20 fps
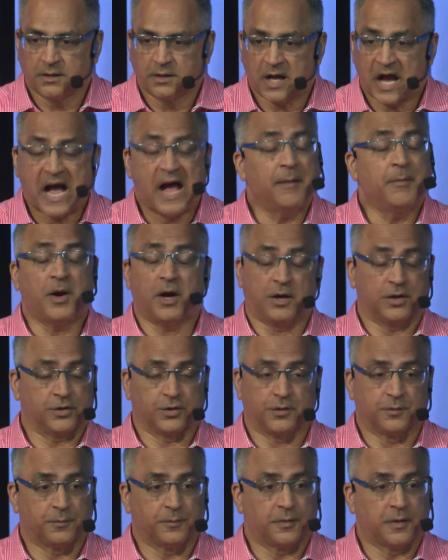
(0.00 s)
I'm
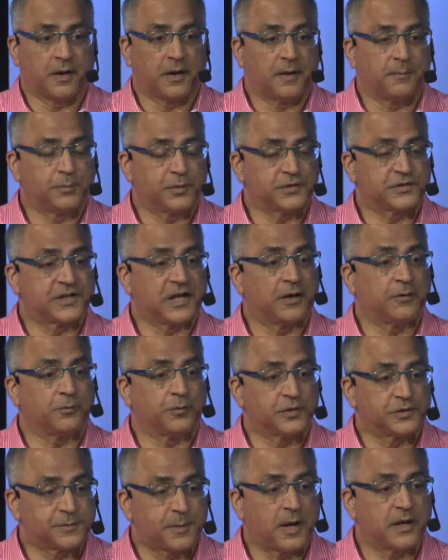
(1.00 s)
100%
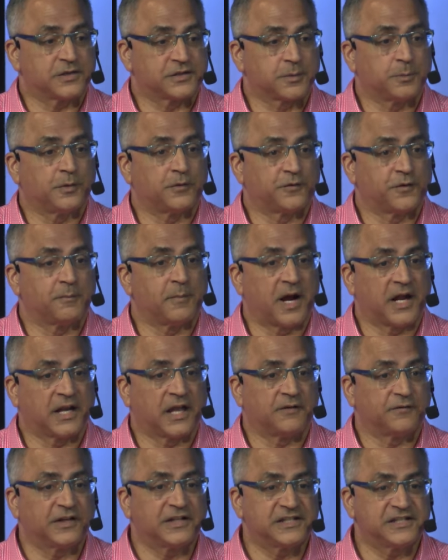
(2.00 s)
responsible for my
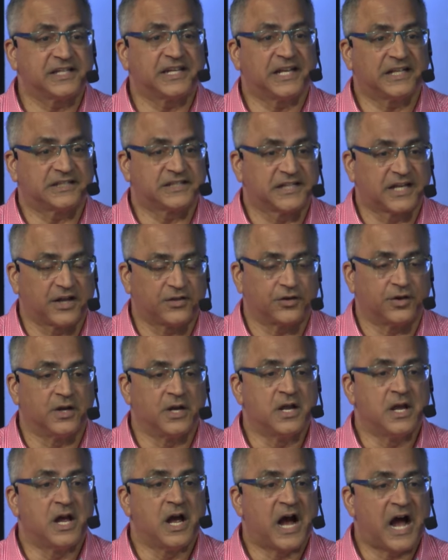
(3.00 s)
life. Let's say that together.
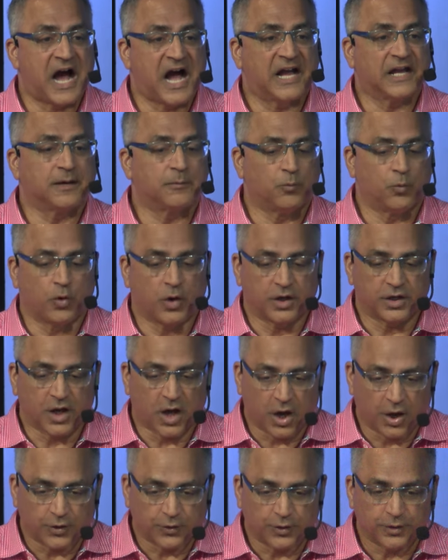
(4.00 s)
I am
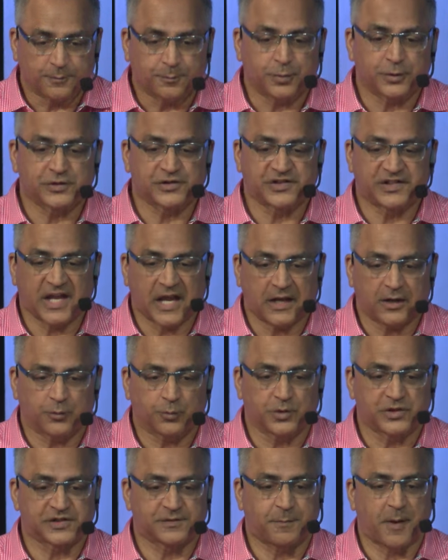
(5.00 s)
100%
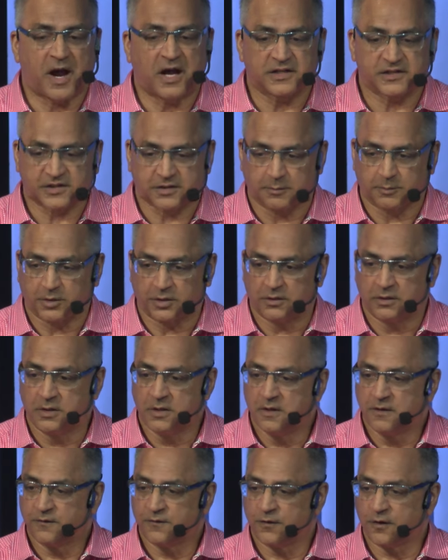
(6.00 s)
responsible
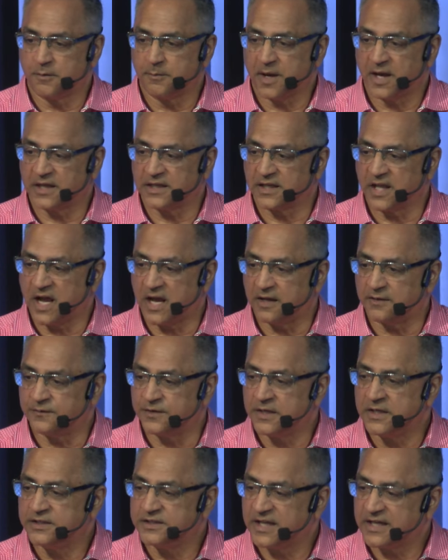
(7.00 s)
for my life.
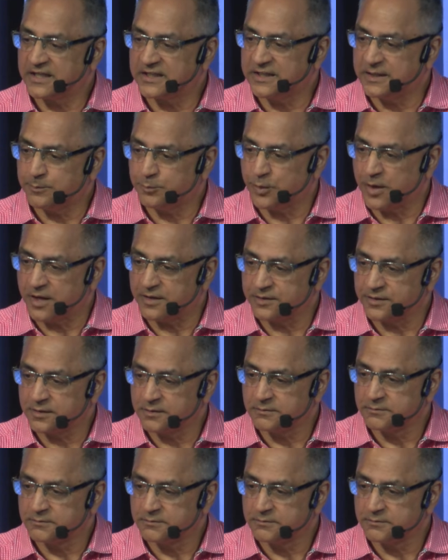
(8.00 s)
Take a deep breath.